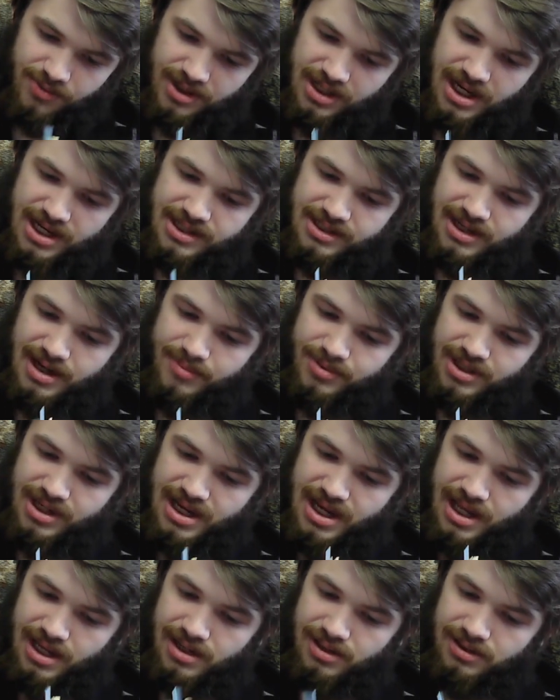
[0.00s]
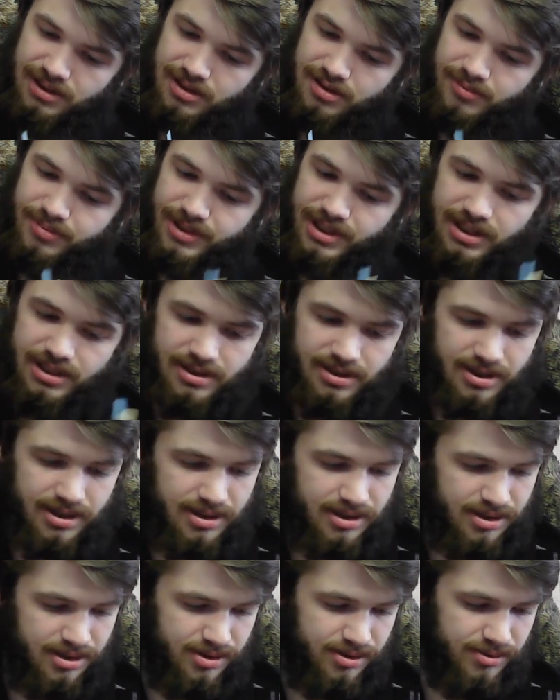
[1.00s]
I skipped ahead a little bit.
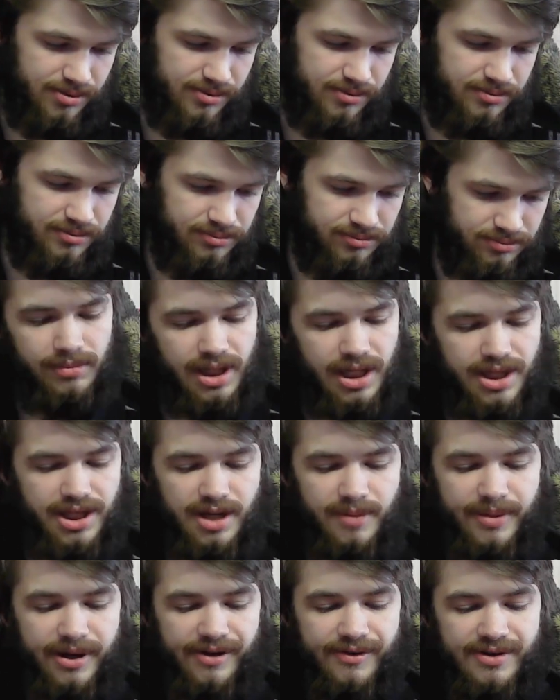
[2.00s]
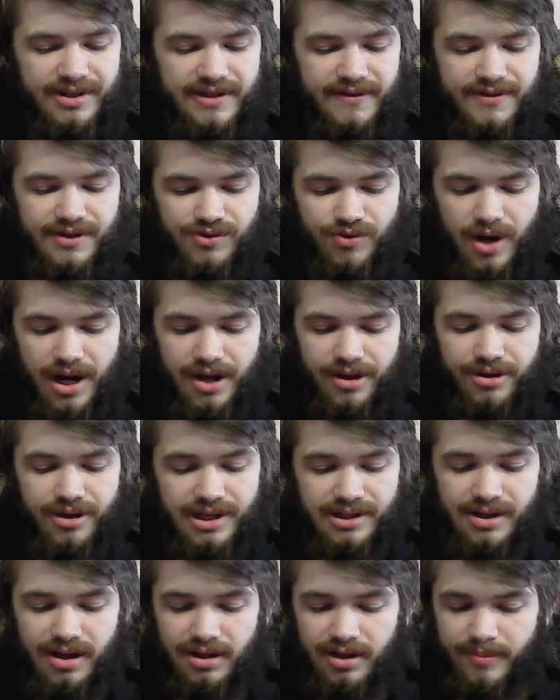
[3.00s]
Uh-oh. The appearance of strength
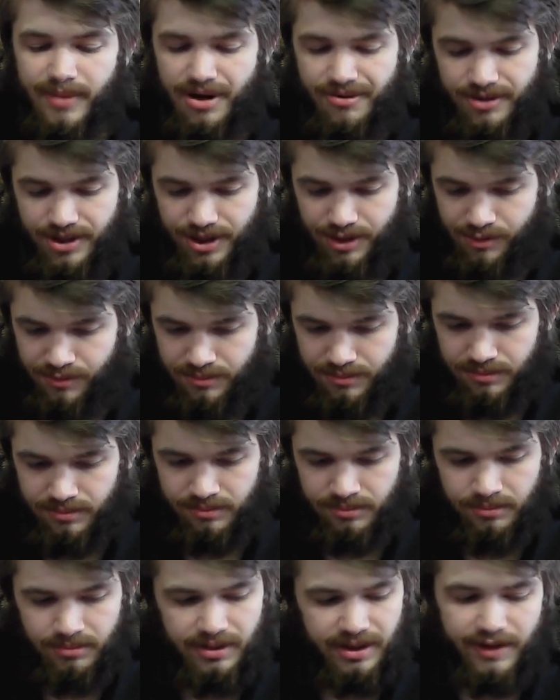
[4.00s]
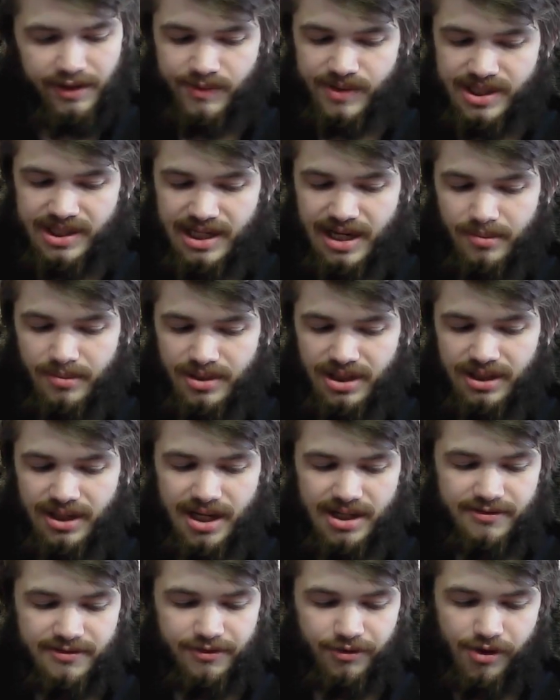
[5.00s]
is all about you. It would seem to
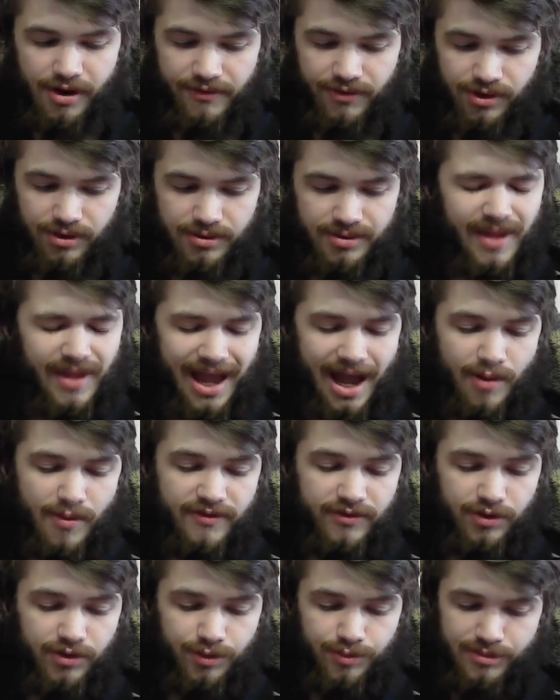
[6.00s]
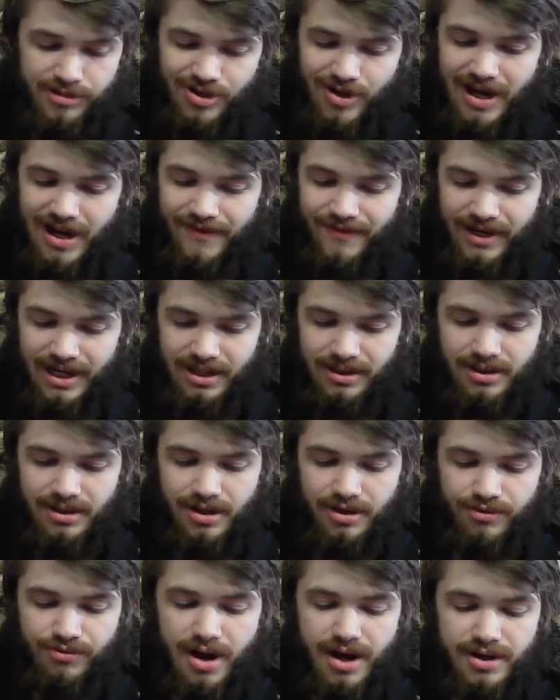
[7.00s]
last forever. However, Mr. Advocate,
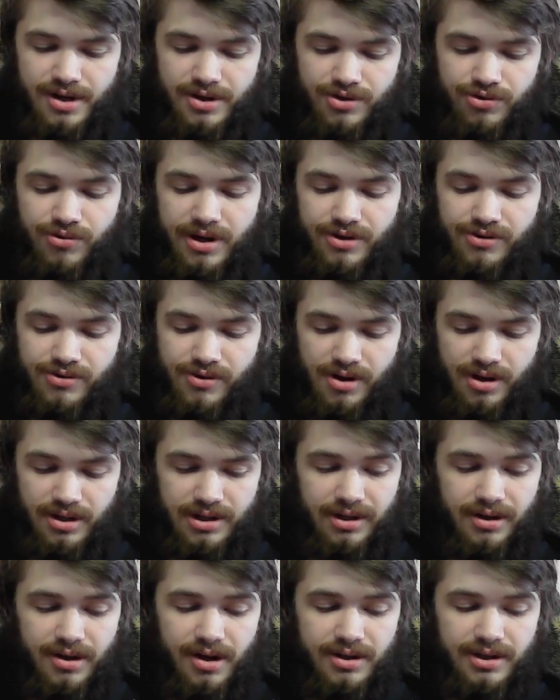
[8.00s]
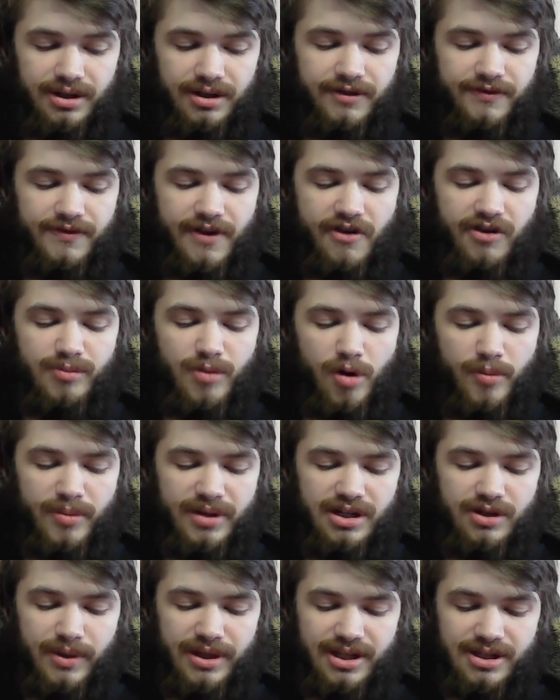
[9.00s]
the rotten tree trunk, until the very
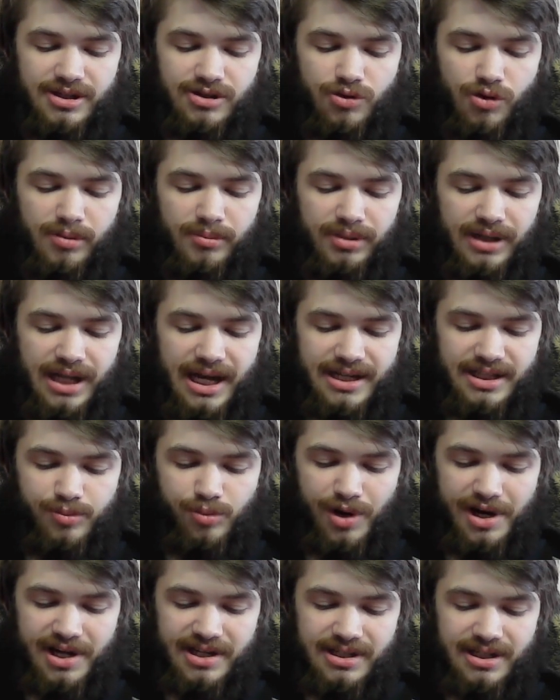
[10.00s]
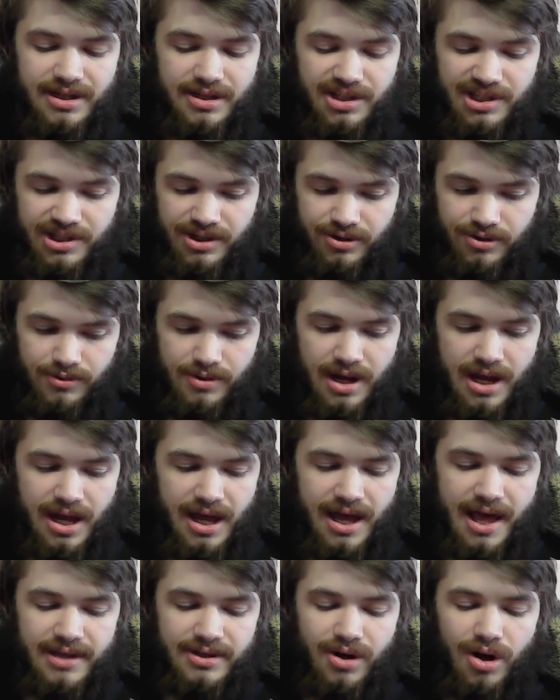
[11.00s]
moment when the storm blast breaks it in two,
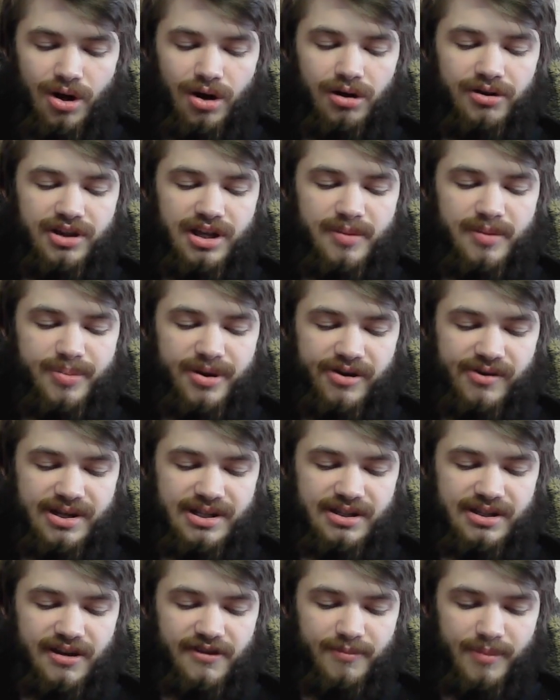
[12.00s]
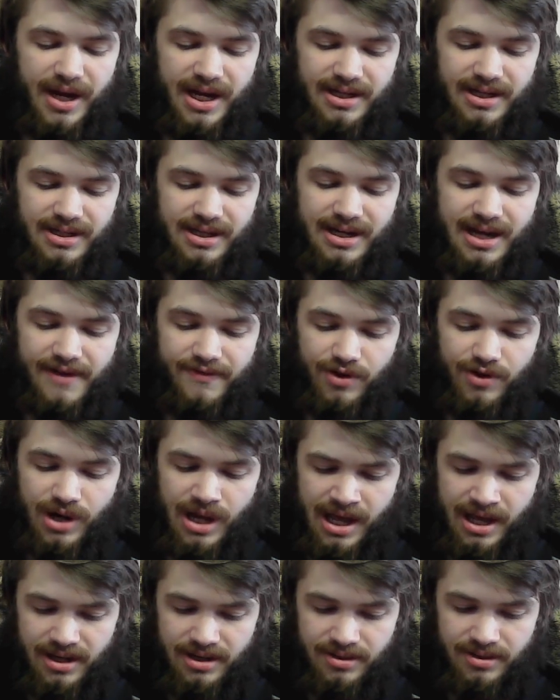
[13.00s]
has all the appearance of might it ever
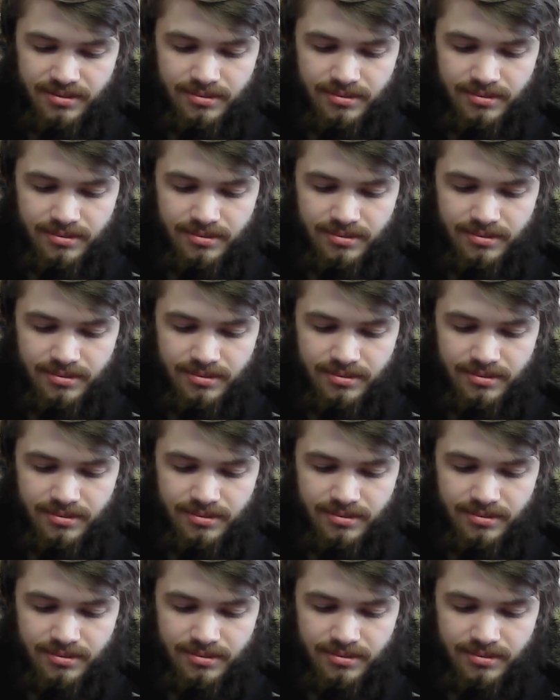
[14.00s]
had.